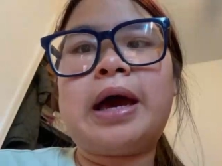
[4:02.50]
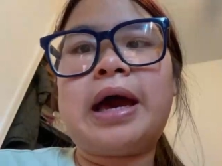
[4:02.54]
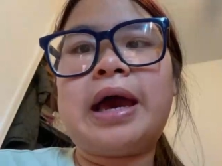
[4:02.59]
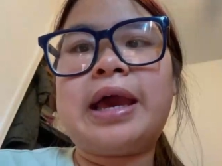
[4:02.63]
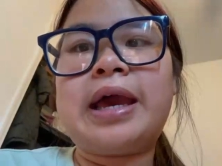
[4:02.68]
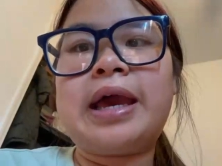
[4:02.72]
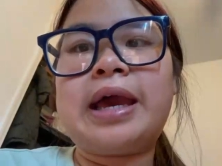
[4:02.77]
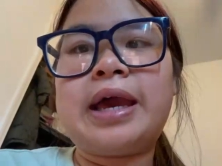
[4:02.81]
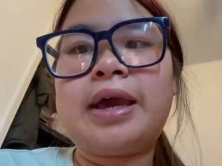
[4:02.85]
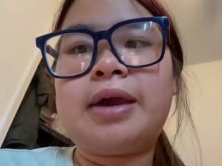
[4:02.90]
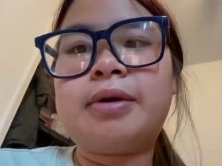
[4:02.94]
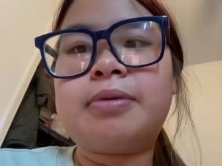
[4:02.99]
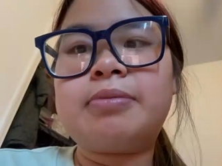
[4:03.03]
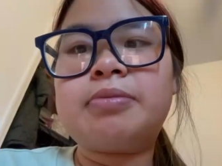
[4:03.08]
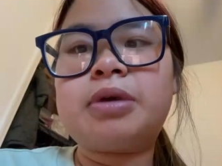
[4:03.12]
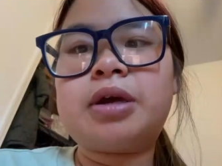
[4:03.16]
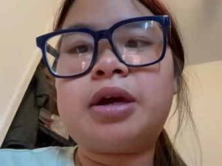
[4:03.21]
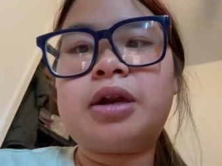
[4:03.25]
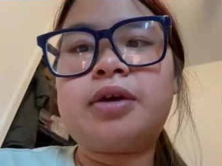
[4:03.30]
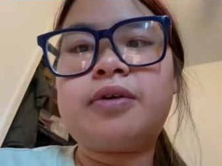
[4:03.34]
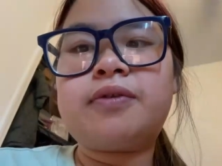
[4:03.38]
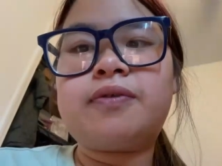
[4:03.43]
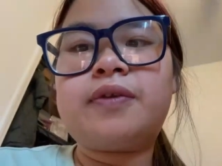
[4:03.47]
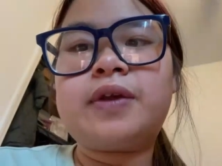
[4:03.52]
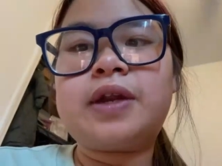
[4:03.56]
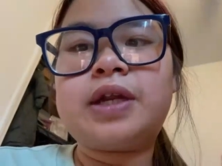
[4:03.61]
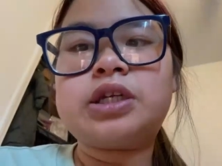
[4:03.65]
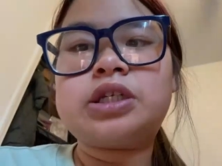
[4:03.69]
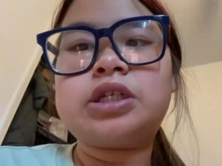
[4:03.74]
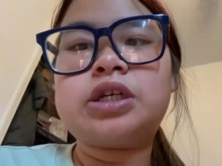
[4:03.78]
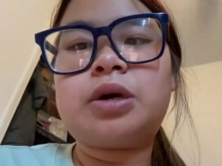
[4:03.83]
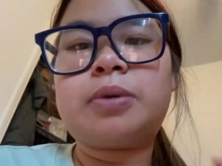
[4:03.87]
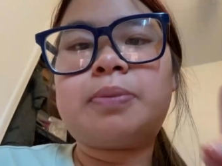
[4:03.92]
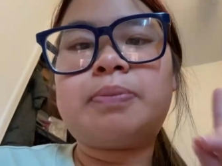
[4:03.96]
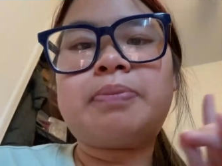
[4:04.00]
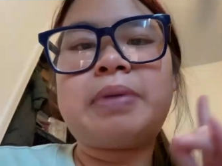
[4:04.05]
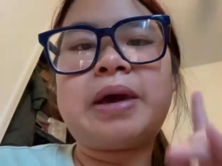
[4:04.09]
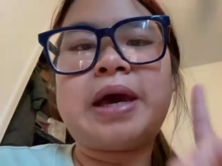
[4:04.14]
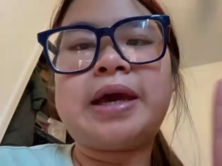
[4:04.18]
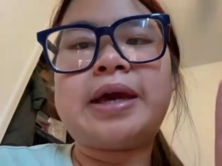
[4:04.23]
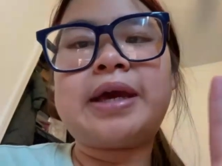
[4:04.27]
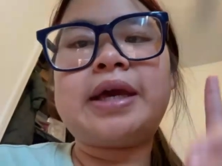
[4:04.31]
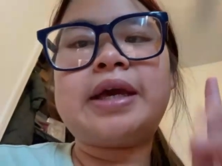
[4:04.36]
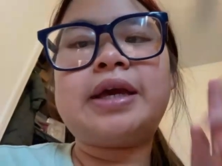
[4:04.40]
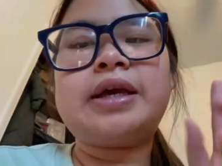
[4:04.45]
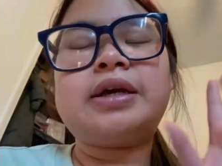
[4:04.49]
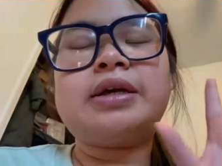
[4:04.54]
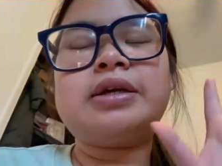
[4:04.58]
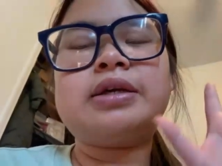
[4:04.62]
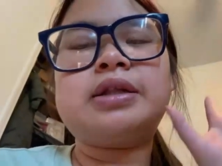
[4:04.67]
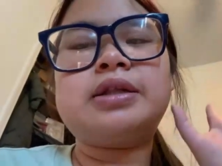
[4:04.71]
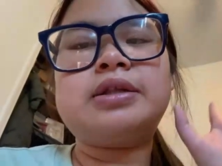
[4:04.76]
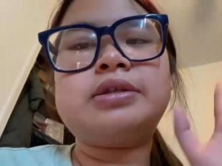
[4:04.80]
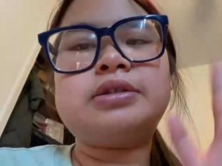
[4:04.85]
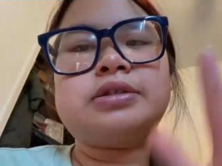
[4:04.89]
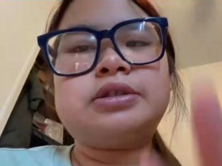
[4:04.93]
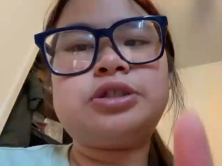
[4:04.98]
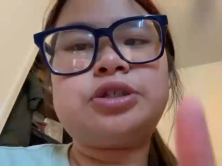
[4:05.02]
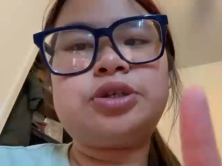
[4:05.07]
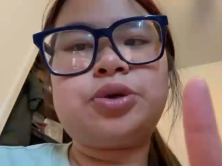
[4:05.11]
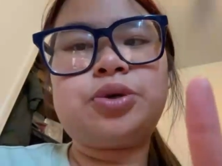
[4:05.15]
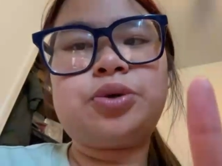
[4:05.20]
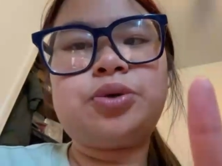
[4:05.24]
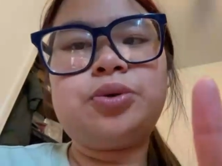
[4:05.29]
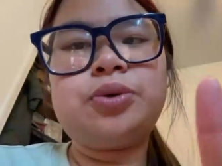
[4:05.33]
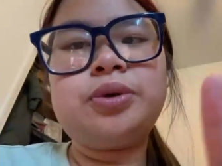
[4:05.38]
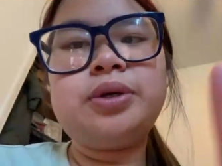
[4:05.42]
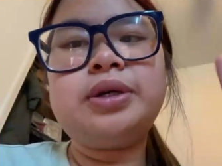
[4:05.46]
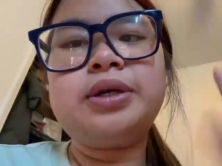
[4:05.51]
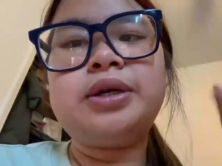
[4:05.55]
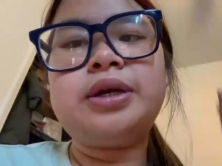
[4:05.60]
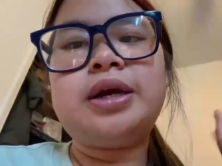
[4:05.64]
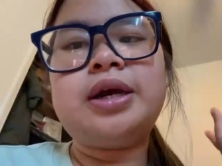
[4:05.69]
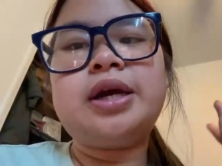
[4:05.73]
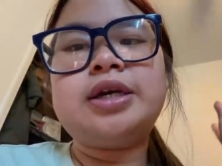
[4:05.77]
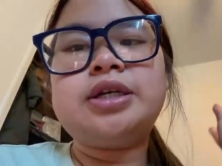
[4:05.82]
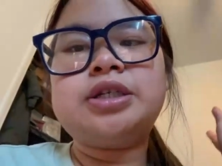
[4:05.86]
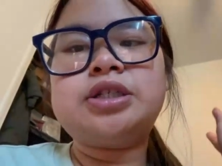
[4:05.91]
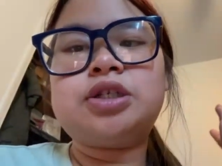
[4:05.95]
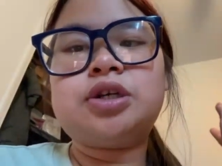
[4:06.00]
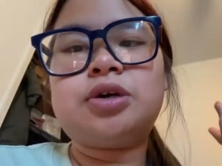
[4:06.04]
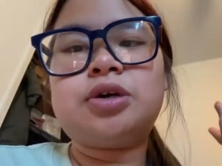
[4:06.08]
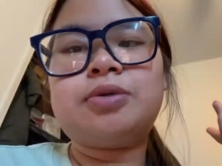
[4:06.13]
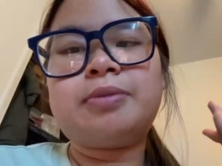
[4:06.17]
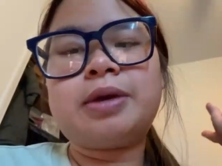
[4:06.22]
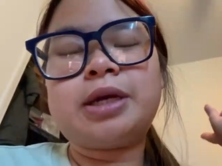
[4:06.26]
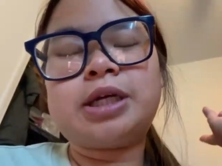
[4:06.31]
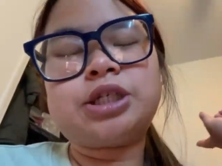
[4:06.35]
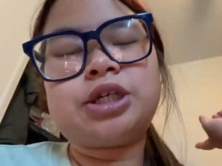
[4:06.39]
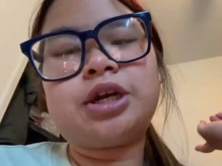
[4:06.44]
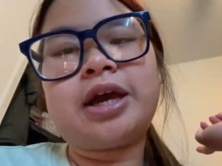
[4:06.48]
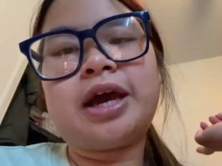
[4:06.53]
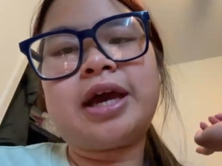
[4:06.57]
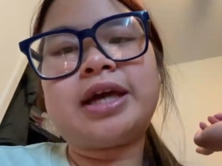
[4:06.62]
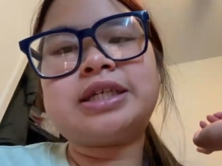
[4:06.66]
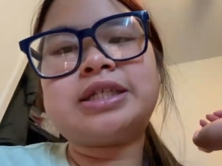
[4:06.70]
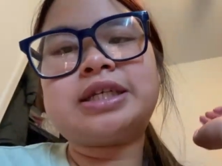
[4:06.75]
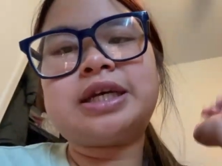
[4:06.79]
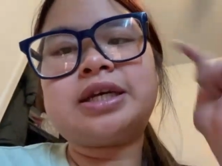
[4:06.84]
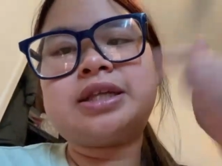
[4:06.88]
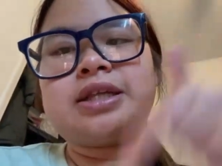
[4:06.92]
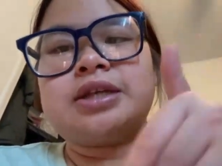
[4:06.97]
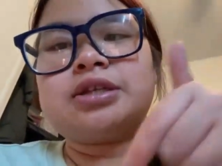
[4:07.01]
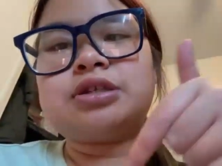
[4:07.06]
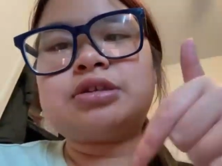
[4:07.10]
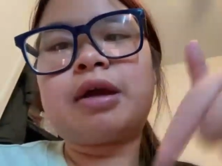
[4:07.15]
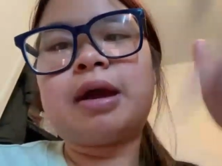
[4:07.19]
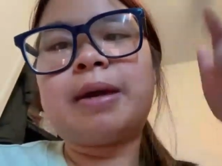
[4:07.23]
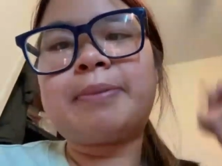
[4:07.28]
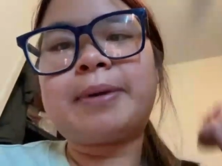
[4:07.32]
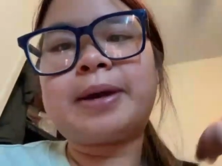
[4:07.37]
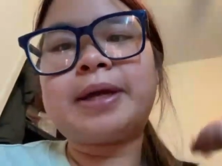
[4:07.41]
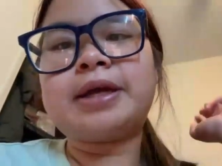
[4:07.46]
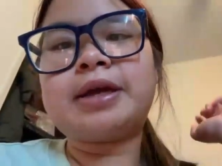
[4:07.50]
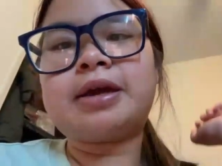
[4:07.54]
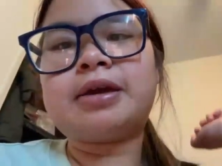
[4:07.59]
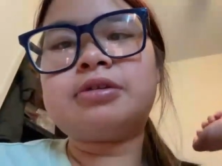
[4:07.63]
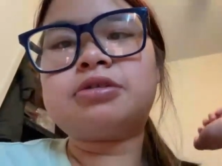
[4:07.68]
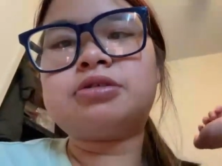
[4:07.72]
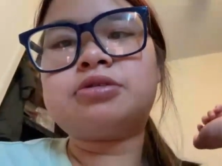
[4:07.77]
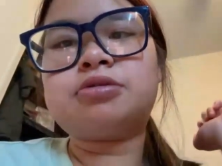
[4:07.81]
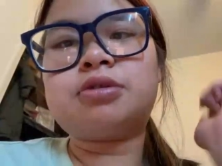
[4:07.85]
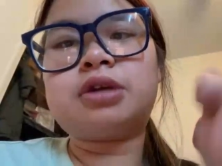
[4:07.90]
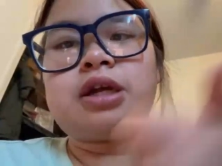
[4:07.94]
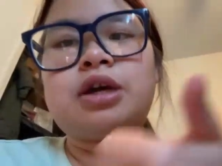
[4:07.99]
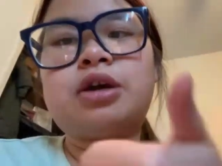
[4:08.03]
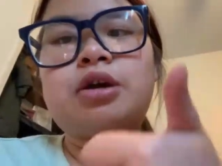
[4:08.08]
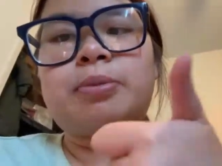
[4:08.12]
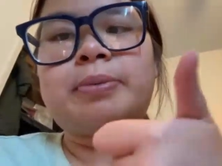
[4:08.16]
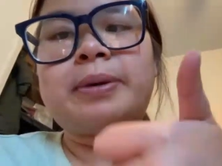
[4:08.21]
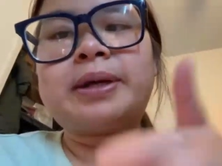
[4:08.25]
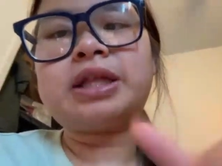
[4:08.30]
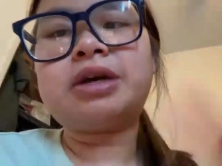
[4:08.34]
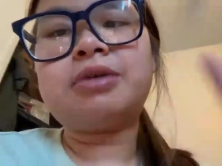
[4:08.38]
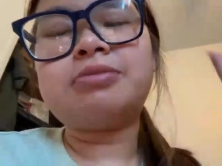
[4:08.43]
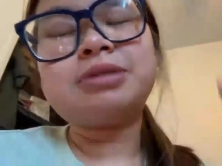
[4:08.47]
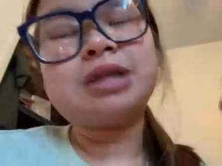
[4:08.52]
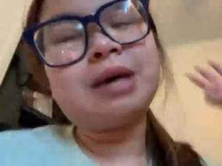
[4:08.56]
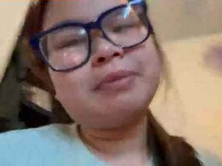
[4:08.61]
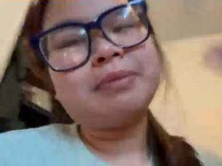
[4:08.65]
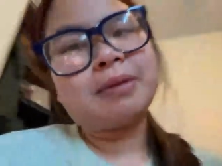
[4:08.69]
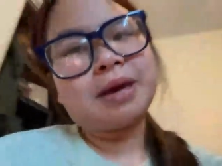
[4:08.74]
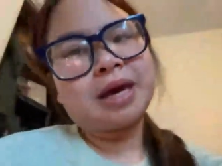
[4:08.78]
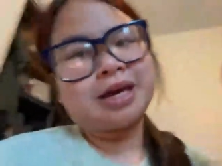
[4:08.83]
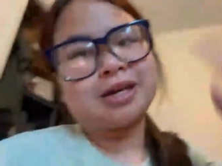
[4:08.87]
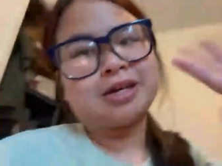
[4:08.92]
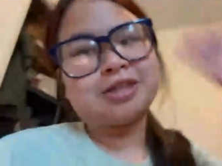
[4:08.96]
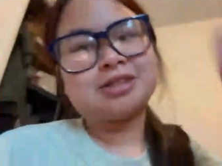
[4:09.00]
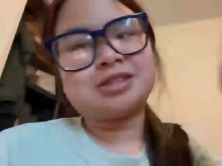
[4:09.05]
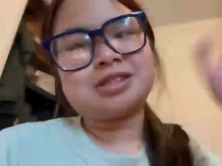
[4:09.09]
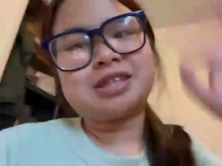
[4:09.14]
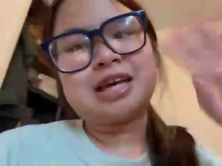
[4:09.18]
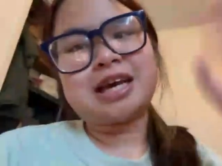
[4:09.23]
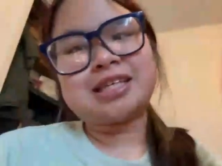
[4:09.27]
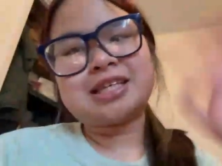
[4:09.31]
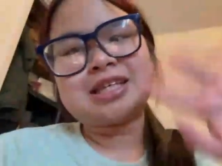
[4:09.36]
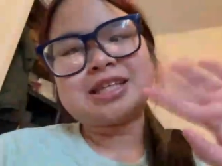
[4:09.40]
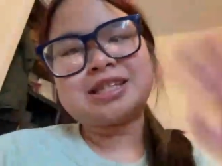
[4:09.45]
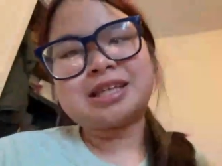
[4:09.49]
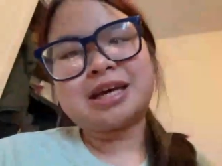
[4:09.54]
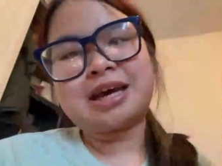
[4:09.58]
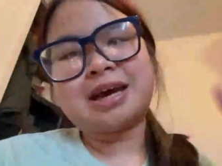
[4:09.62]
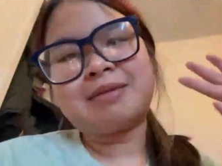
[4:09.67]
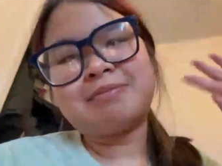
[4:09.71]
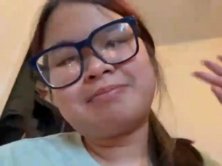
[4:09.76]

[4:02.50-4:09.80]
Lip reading: I am gonna finish up packing soon. So make sure you guys hit the subscribe button, give this video a big thumbs up, and I'll see you guys next time.